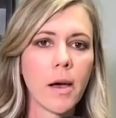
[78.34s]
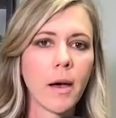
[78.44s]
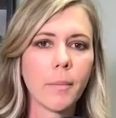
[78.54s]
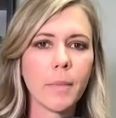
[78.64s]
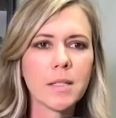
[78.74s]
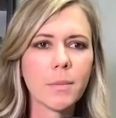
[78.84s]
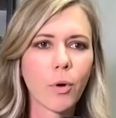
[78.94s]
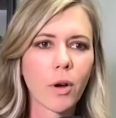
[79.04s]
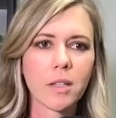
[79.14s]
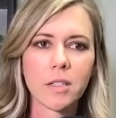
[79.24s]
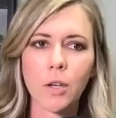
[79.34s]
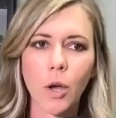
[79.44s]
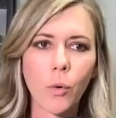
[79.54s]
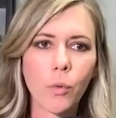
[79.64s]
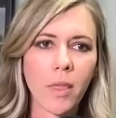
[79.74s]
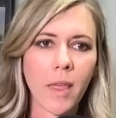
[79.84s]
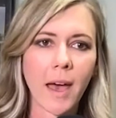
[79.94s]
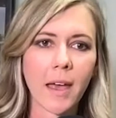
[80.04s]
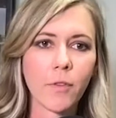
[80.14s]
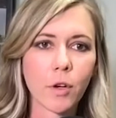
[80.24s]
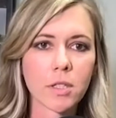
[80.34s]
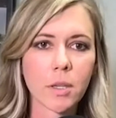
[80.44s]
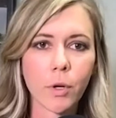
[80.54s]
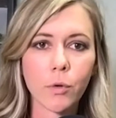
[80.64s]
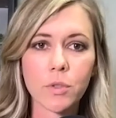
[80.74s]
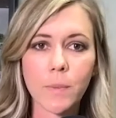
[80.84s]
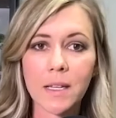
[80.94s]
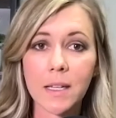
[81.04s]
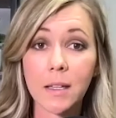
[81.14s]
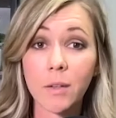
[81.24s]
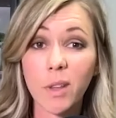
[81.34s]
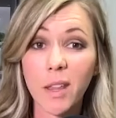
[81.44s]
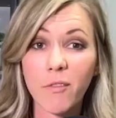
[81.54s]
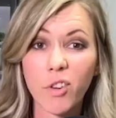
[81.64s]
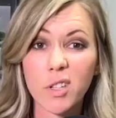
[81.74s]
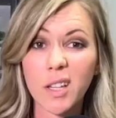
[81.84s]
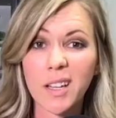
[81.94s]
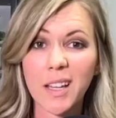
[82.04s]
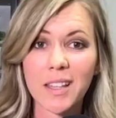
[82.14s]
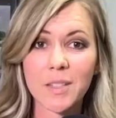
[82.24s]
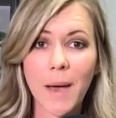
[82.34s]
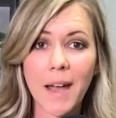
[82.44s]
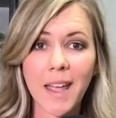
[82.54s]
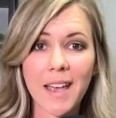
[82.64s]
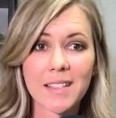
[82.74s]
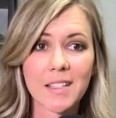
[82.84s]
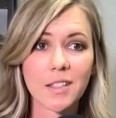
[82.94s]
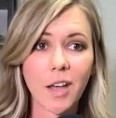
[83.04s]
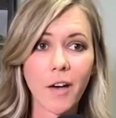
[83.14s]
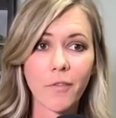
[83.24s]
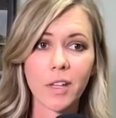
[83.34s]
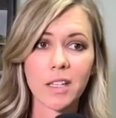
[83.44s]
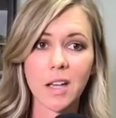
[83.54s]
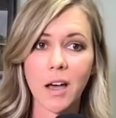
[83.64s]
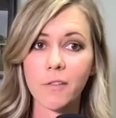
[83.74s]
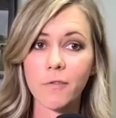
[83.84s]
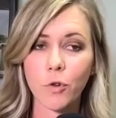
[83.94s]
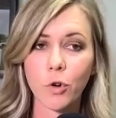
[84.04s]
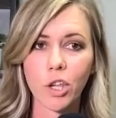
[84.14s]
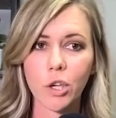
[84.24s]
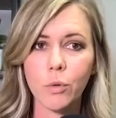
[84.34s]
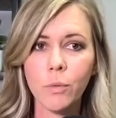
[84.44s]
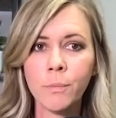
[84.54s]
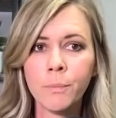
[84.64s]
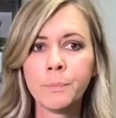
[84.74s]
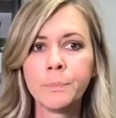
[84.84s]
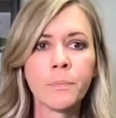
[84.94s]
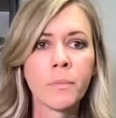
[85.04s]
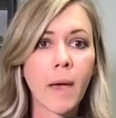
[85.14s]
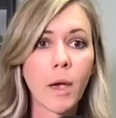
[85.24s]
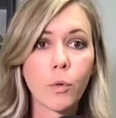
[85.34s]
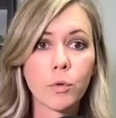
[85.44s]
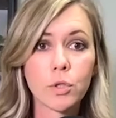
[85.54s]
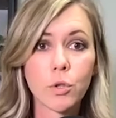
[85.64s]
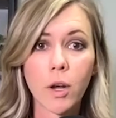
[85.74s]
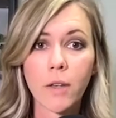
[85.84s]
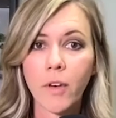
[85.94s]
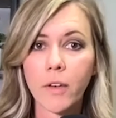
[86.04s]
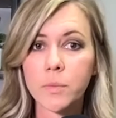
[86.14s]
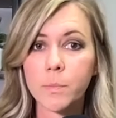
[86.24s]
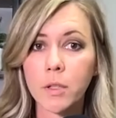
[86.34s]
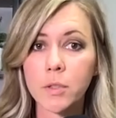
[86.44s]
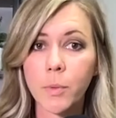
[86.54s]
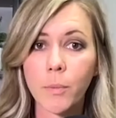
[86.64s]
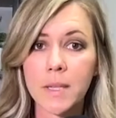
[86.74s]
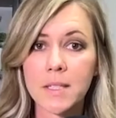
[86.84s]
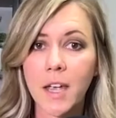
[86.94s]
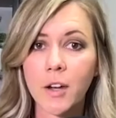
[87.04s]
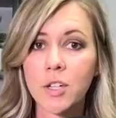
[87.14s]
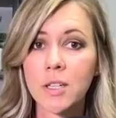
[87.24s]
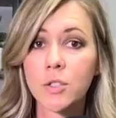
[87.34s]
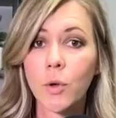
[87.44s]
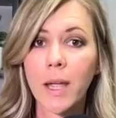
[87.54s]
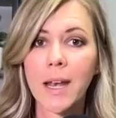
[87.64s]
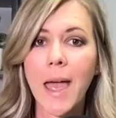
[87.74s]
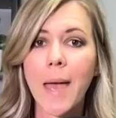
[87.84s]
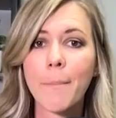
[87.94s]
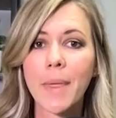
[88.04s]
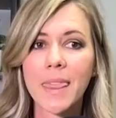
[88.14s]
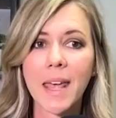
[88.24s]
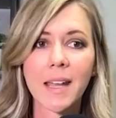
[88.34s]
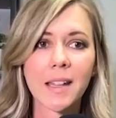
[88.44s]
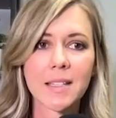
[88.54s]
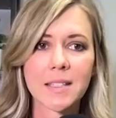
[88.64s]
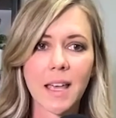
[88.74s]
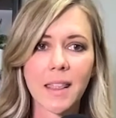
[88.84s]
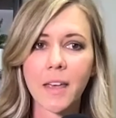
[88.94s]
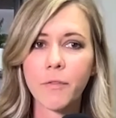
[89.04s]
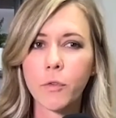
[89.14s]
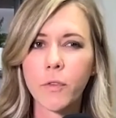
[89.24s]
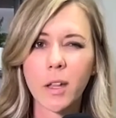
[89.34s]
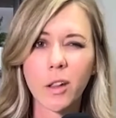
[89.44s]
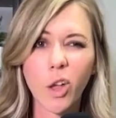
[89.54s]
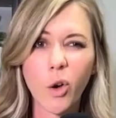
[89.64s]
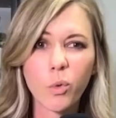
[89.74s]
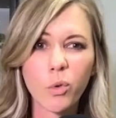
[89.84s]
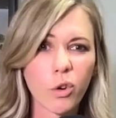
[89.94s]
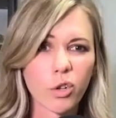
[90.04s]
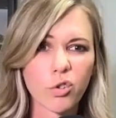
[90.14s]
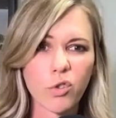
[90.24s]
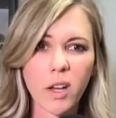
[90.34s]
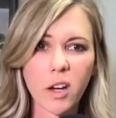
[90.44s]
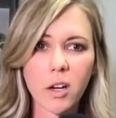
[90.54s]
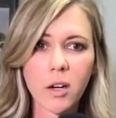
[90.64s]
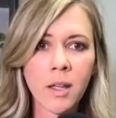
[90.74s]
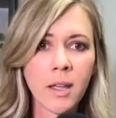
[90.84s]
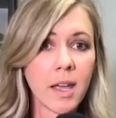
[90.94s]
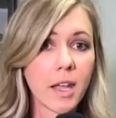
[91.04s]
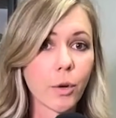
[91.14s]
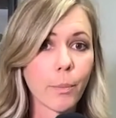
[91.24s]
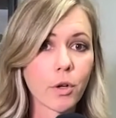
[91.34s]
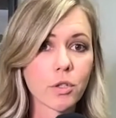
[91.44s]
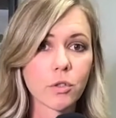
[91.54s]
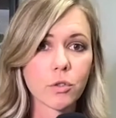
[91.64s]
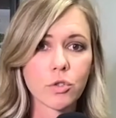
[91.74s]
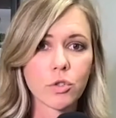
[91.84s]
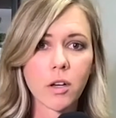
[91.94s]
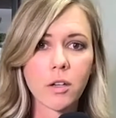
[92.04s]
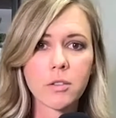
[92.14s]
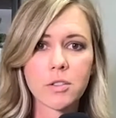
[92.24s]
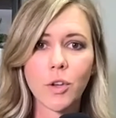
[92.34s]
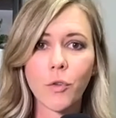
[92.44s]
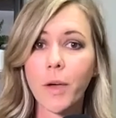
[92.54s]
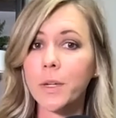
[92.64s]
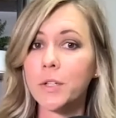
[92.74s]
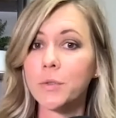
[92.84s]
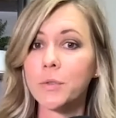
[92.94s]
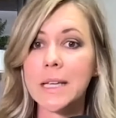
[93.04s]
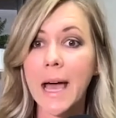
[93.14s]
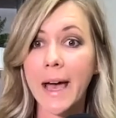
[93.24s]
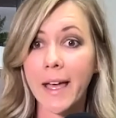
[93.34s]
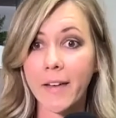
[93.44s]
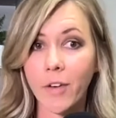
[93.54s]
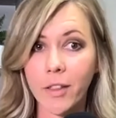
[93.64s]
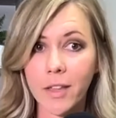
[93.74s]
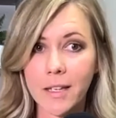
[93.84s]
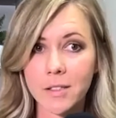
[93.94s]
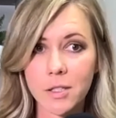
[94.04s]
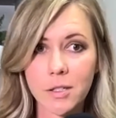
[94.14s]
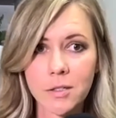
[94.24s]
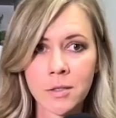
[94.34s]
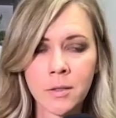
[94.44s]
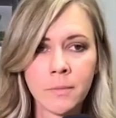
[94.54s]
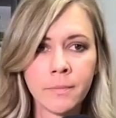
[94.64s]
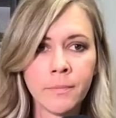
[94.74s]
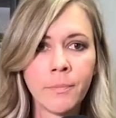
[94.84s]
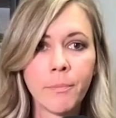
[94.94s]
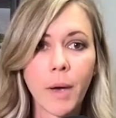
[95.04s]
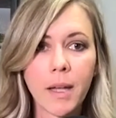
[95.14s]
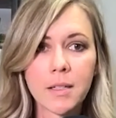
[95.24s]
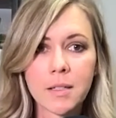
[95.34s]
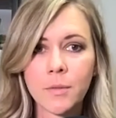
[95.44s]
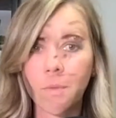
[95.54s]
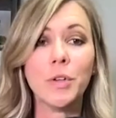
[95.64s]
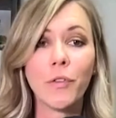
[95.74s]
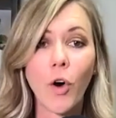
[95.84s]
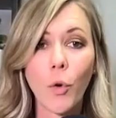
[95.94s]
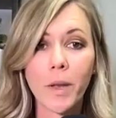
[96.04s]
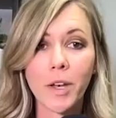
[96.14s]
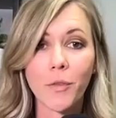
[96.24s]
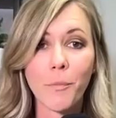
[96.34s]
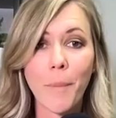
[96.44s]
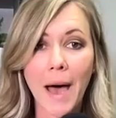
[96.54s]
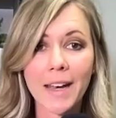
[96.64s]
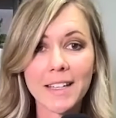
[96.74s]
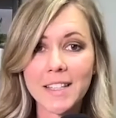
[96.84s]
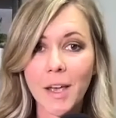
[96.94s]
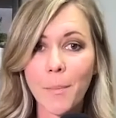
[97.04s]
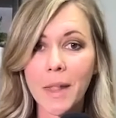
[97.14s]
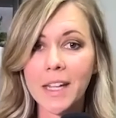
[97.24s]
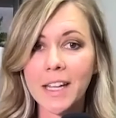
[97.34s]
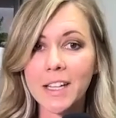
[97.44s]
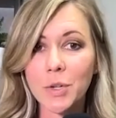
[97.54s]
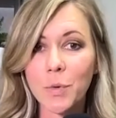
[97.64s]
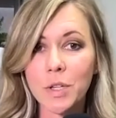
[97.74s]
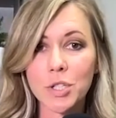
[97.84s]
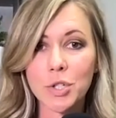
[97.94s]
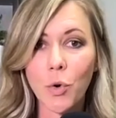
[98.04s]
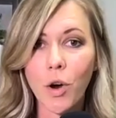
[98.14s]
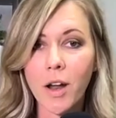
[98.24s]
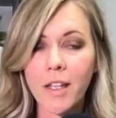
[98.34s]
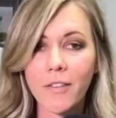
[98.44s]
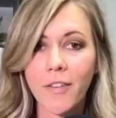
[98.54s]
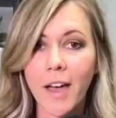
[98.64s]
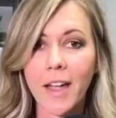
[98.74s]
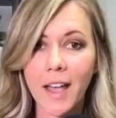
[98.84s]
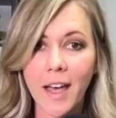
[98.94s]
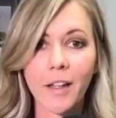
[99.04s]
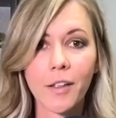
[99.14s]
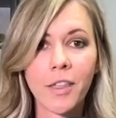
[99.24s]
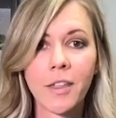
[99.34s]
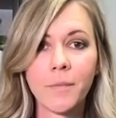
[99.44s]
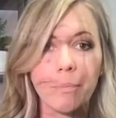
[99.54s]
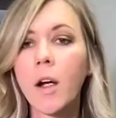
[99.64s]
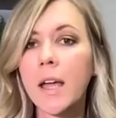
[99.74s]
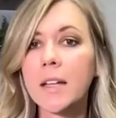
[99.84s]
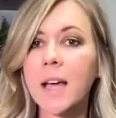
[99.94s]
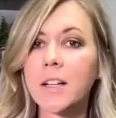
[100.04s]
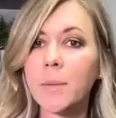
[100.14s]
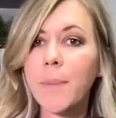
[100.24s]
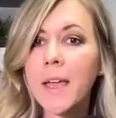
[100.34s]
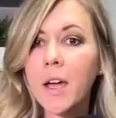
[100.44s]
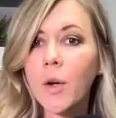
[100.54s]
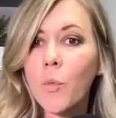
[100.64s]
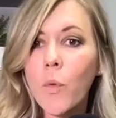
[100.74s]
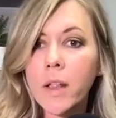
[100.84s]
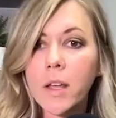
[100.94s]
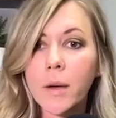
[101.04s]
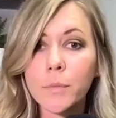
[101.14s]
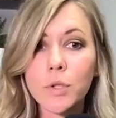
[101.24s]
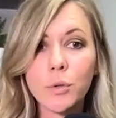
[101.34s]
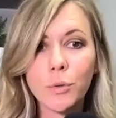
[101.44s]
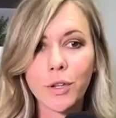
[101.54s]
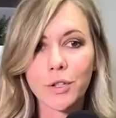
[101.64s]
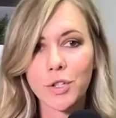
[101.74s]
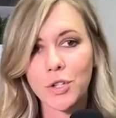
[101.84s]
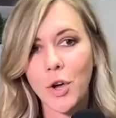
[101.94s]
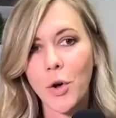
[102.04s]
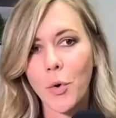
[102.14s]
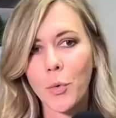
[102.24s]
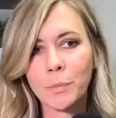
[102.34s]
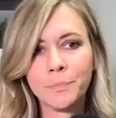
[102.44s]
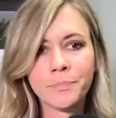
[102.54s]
It's important to note that if you're someone who has been dealing with infertility, this podcast is thoughtfully done for you. My own story involves multiple miscarriages, so I can empathetically say that if you feel alone or triggered in your personal struggles, know that we do not have all the answers, but we do have hope in your body's ability to restore and find health. All right, Dr. Baker, welcome to the show.